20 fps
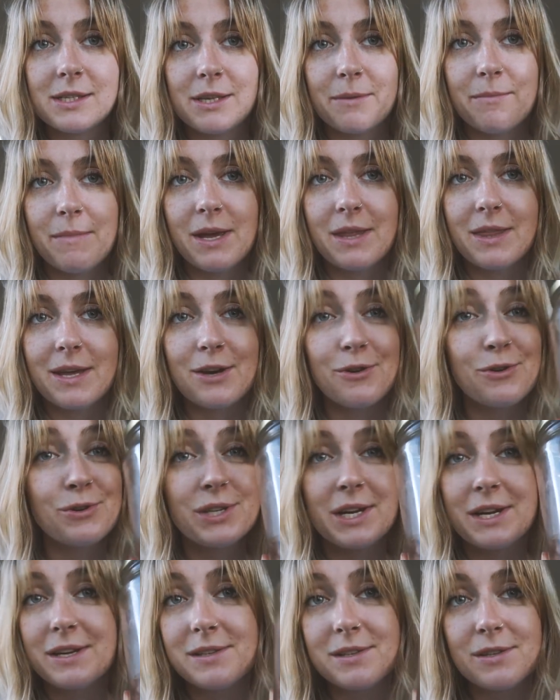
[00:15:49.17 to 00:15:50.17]
To me, they don't
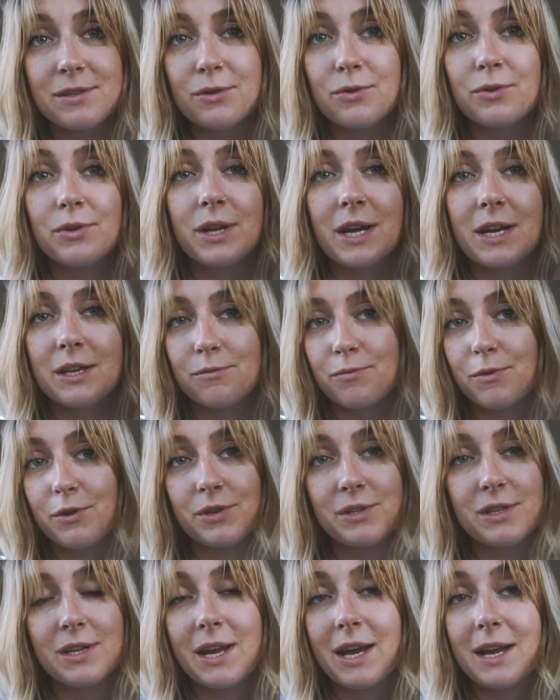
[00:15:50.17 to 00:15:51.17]
taste as good as
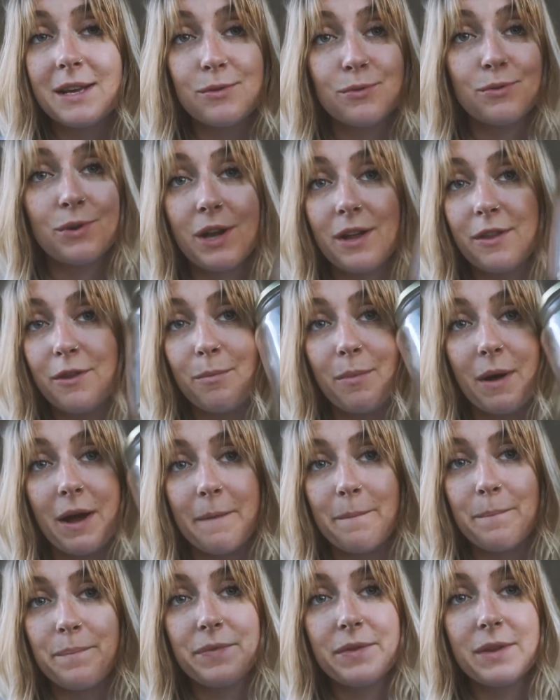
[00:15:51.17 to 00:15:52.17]
roasted hazelnuts,
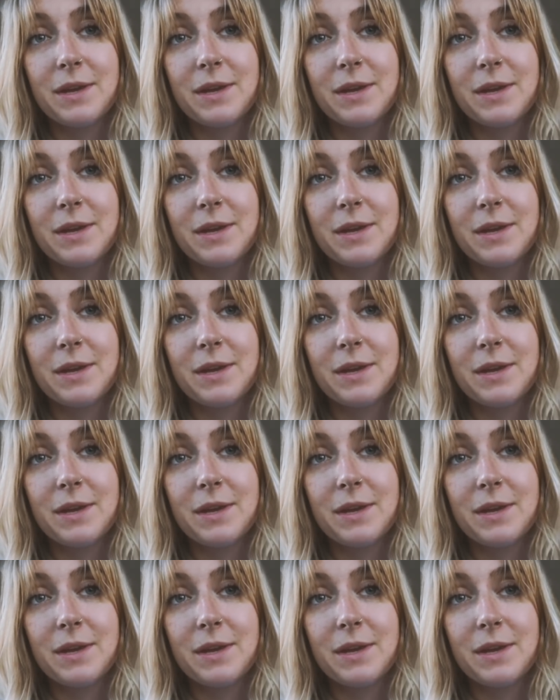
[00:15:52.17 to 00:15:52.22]
but